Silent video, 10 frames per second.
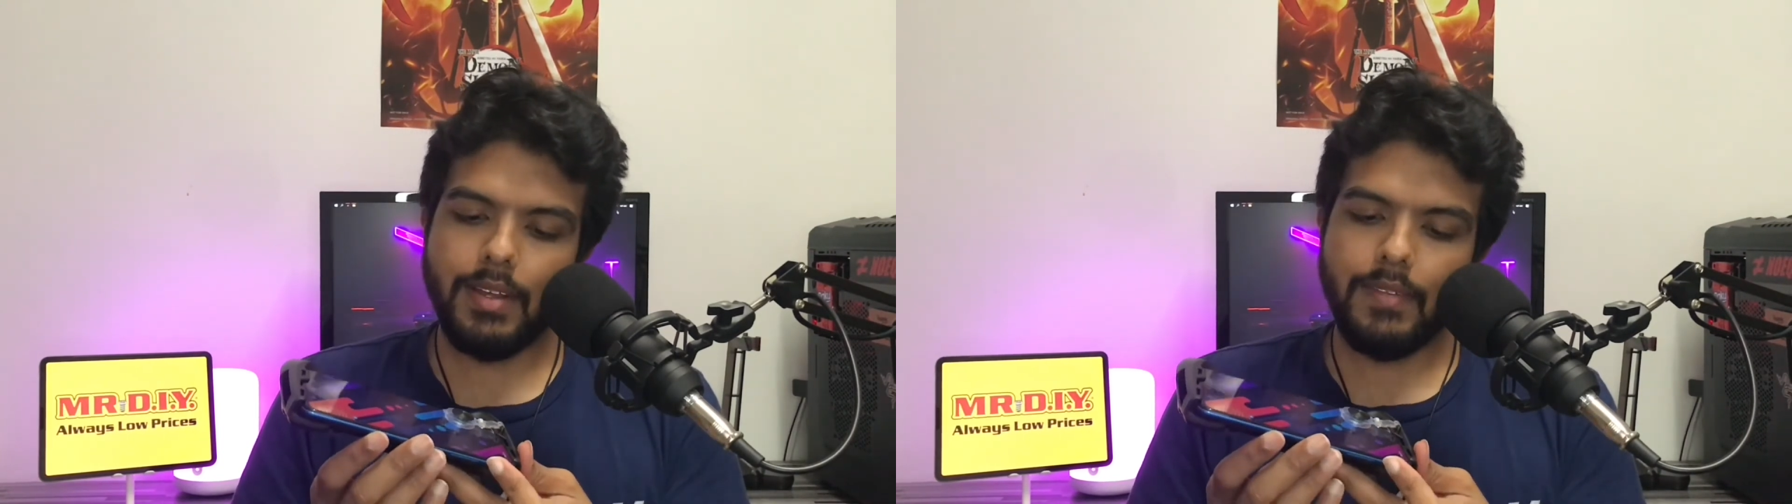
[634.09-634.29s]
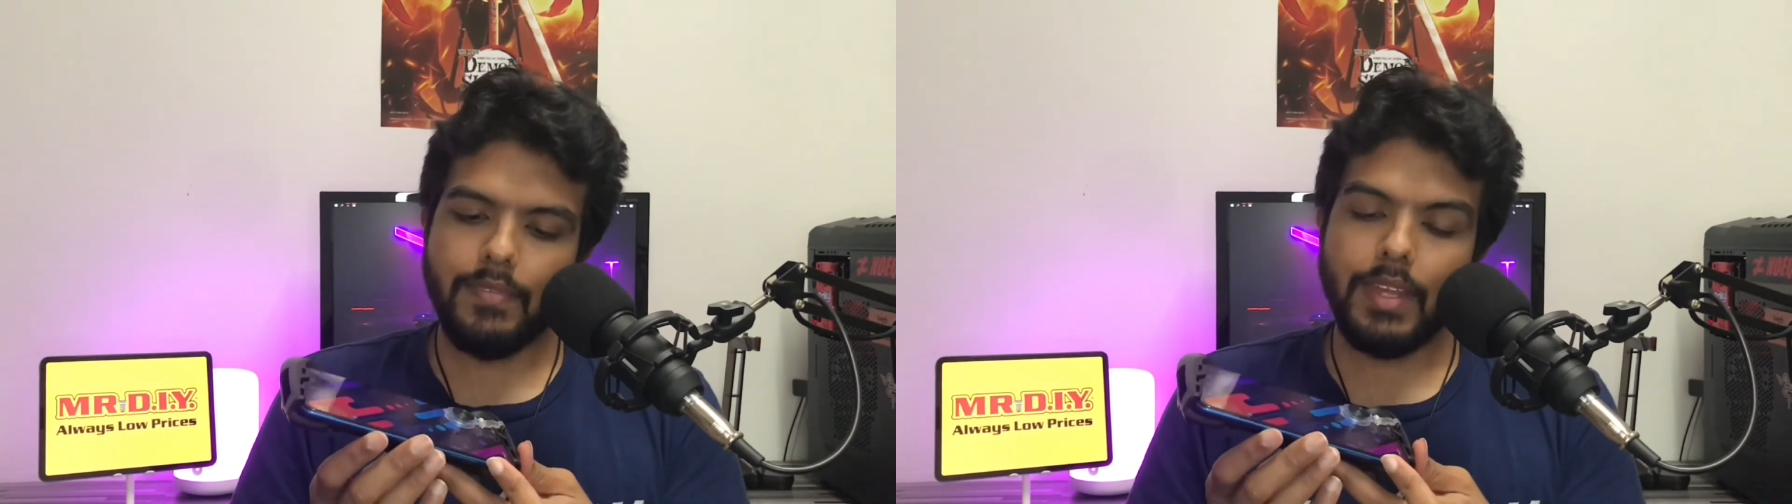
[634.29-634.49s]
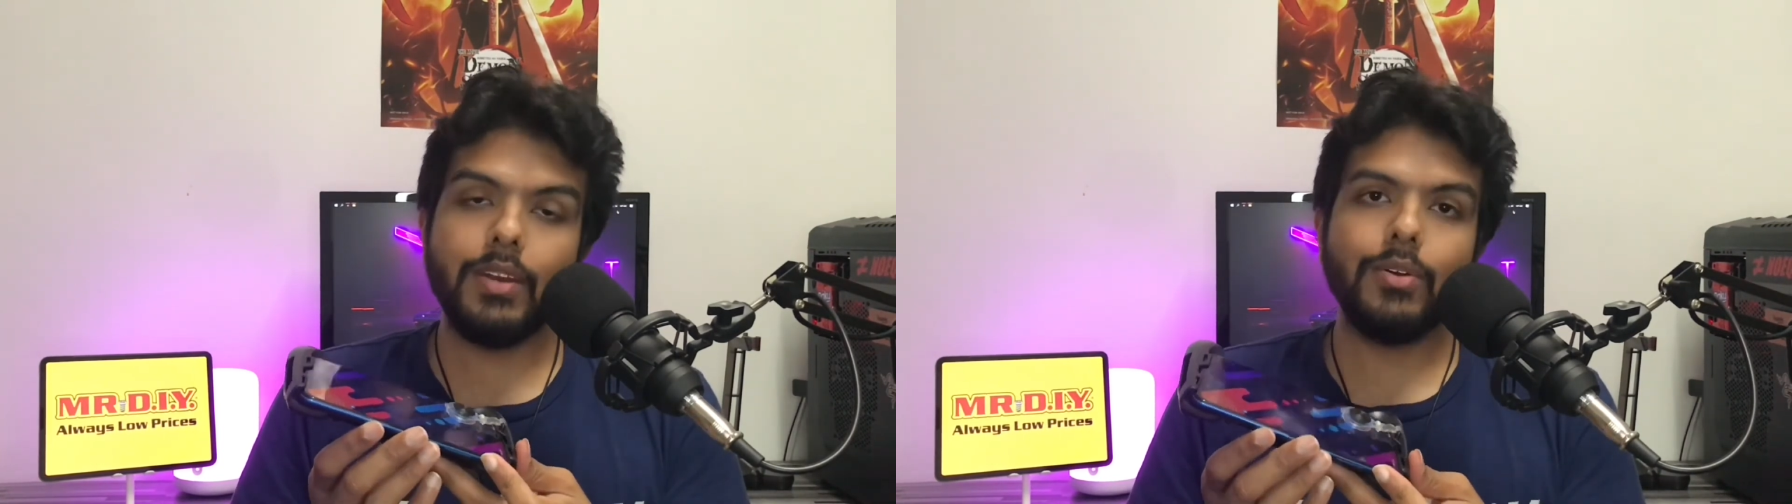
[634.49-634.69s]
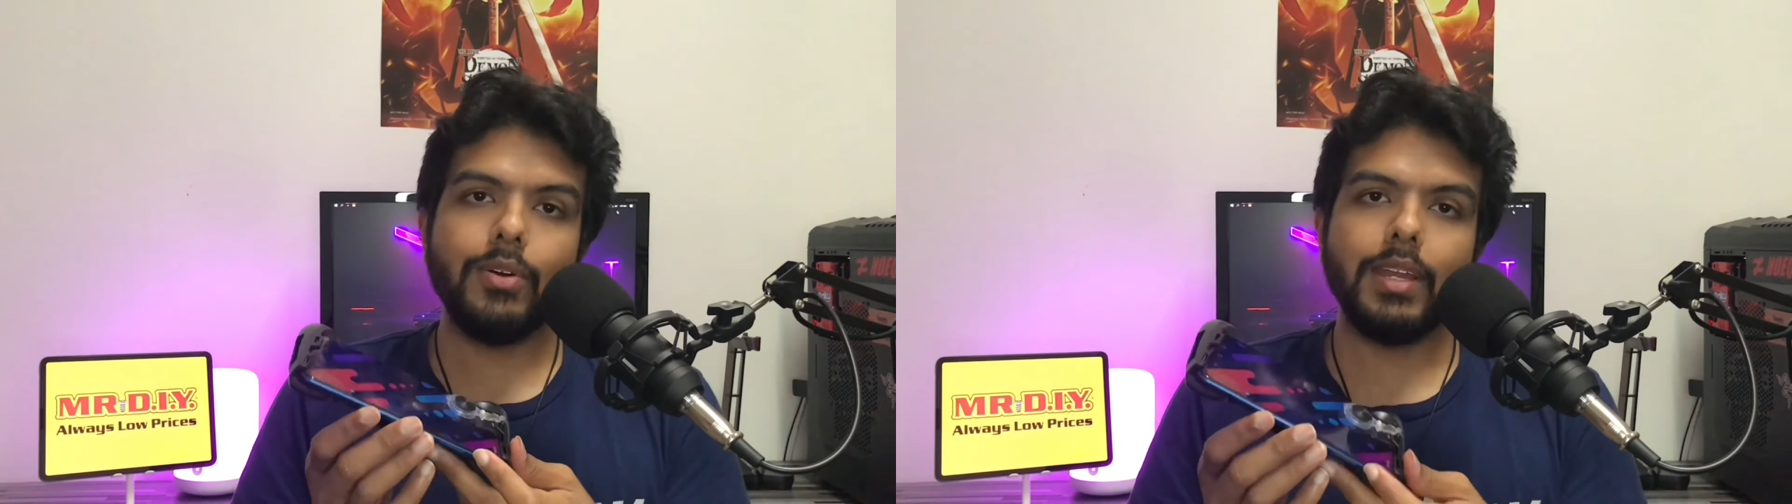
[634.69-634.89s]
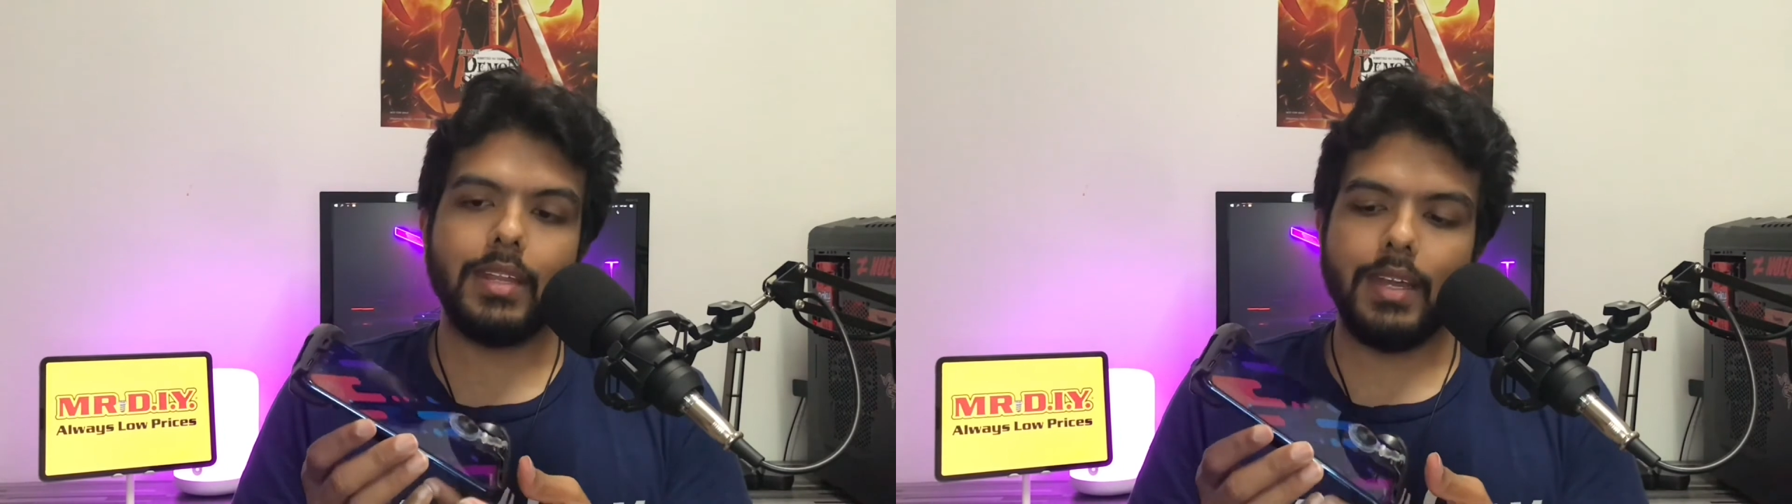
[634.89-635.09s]
they know
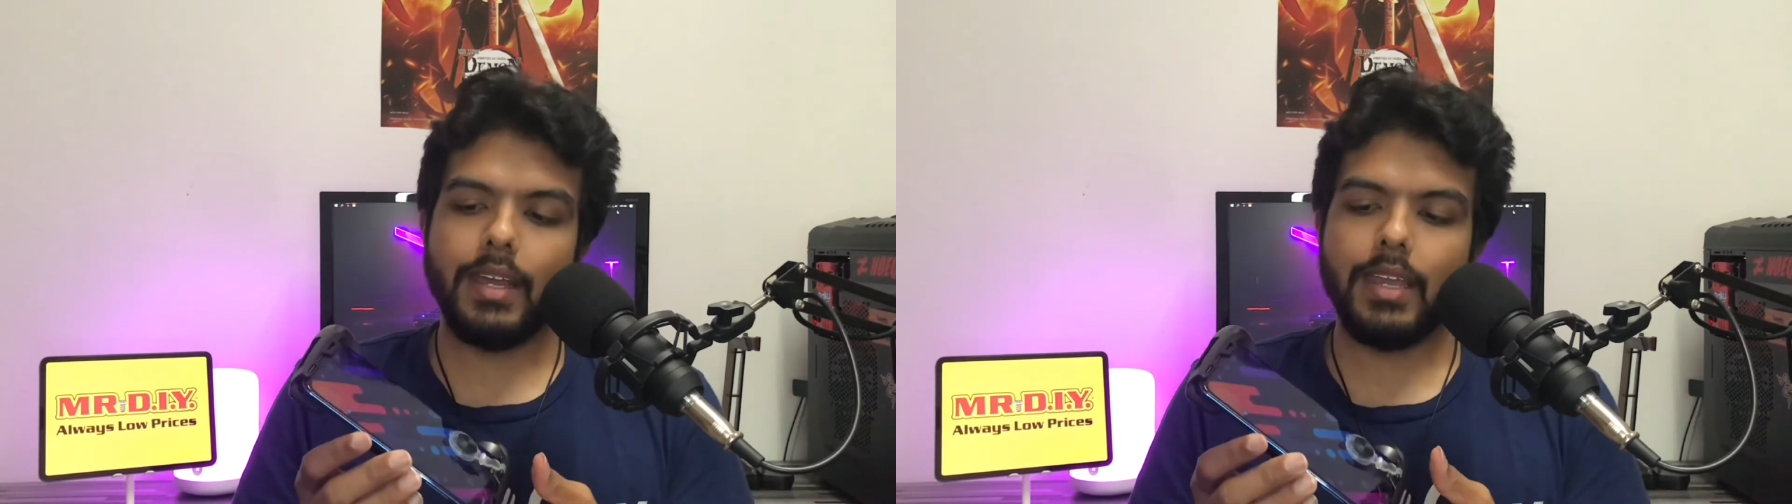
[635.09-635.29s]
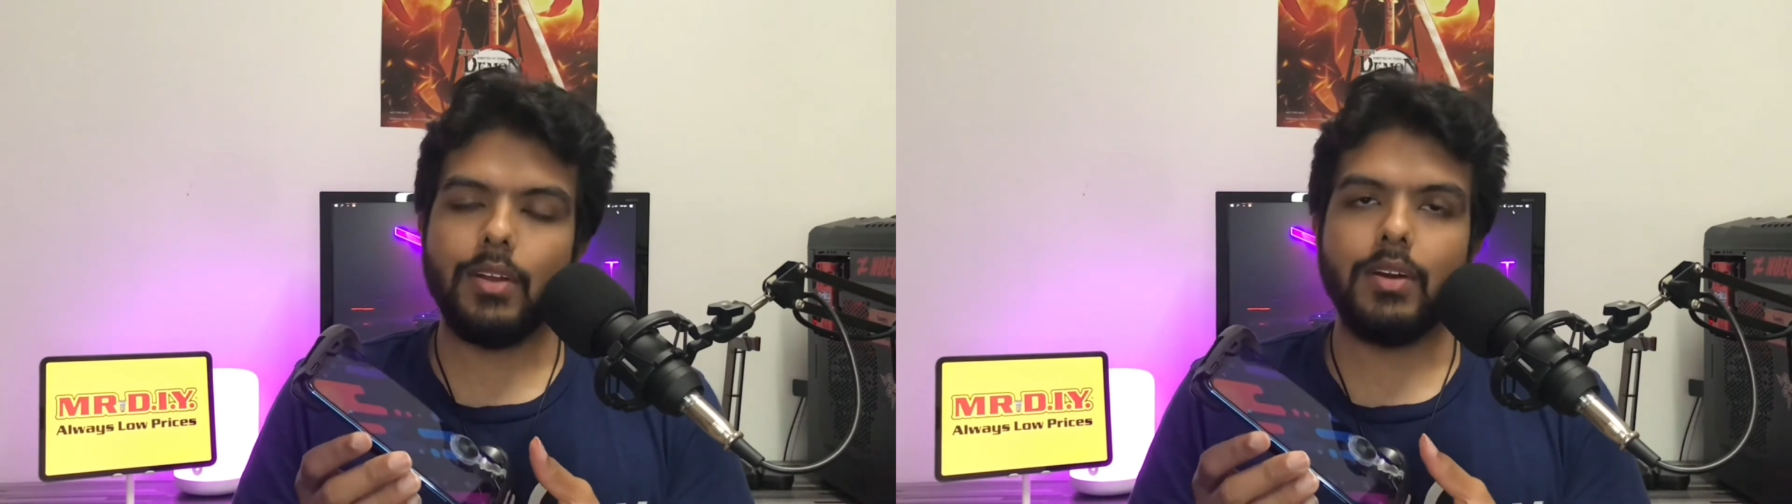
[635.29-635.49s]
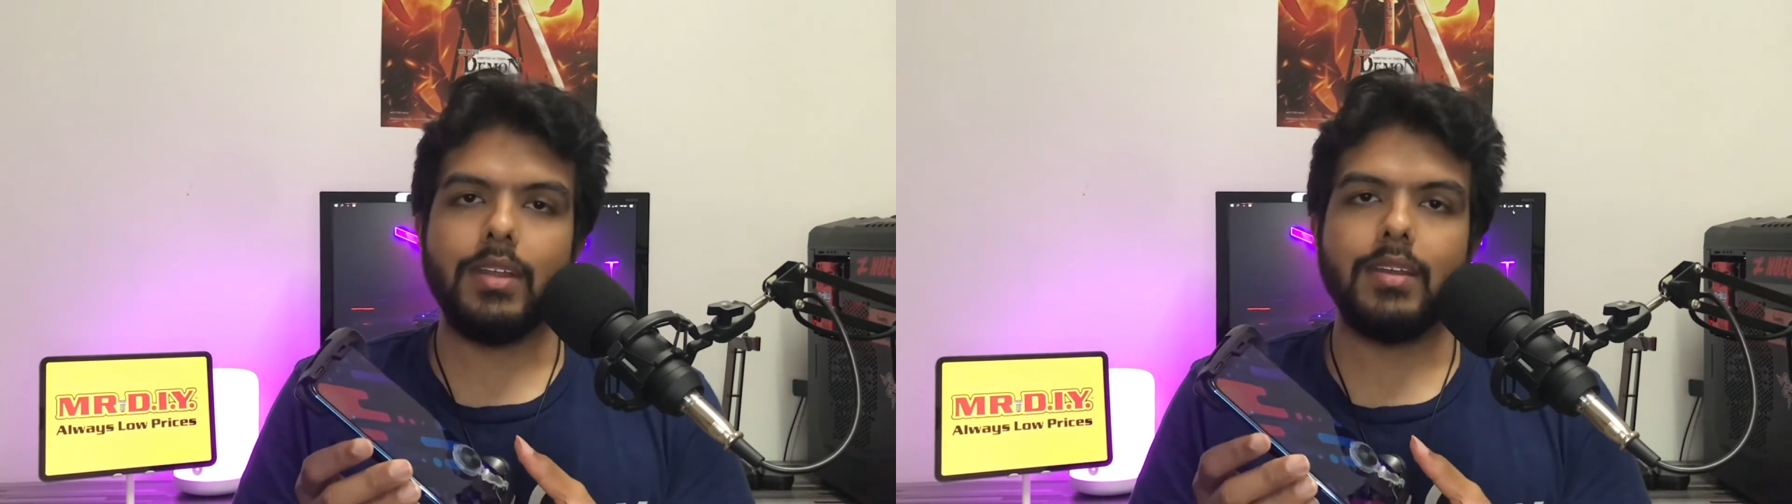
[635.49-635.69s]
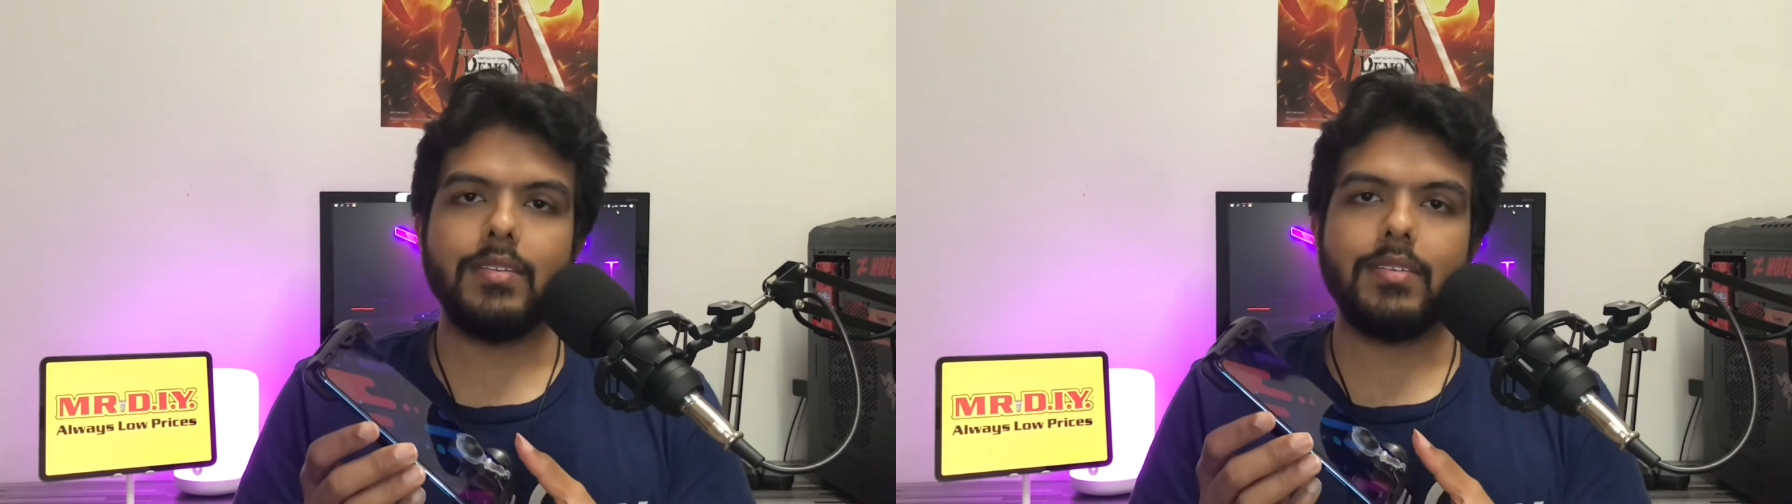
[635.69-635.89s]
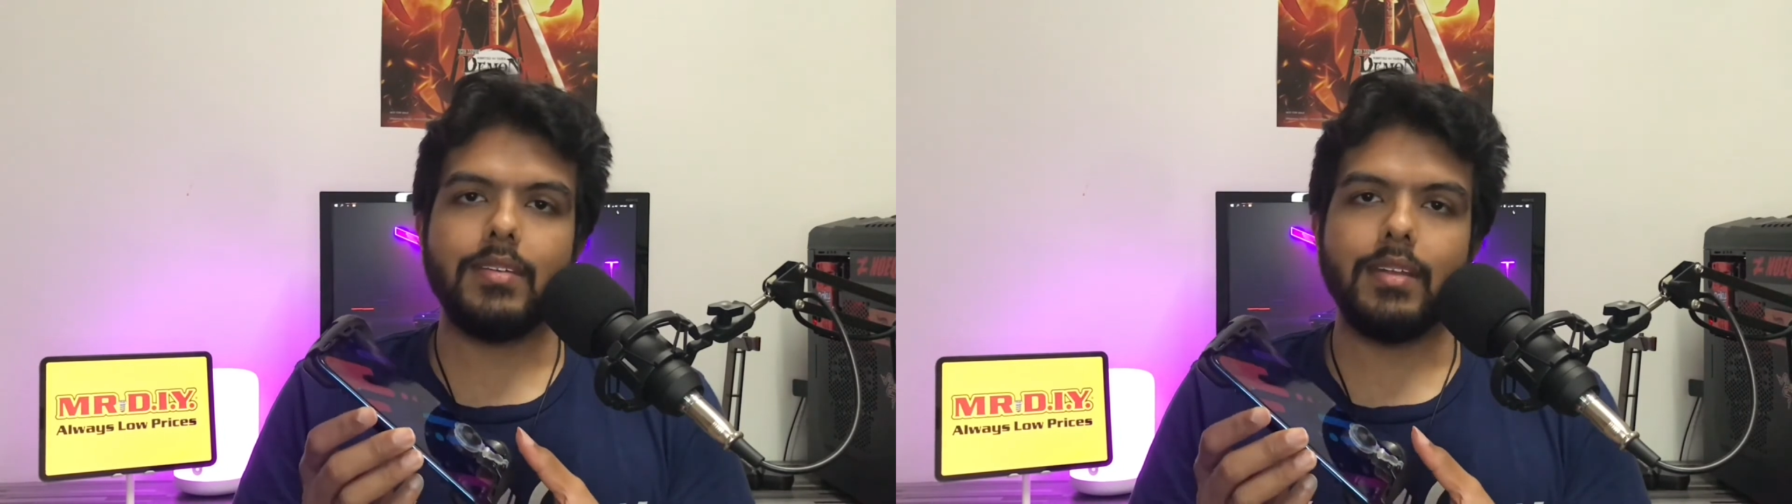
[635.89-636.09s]
their target audience